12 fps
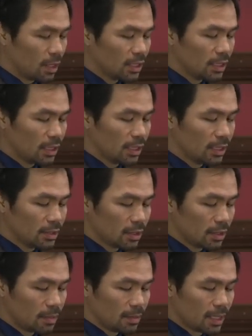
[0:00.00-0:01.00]
1 year
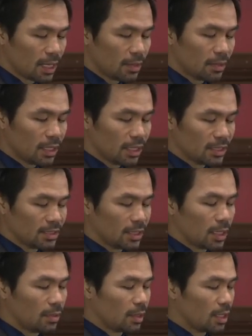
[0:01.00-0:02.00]
later, Marawi is
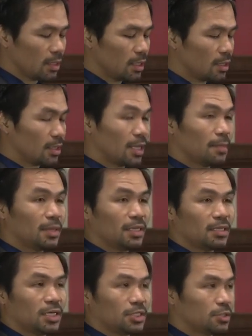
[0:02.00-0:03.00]
now under
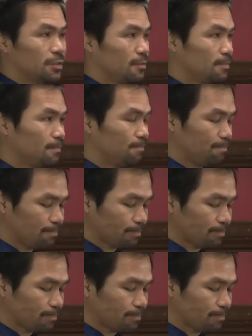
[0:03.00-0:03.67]
rehabilitation.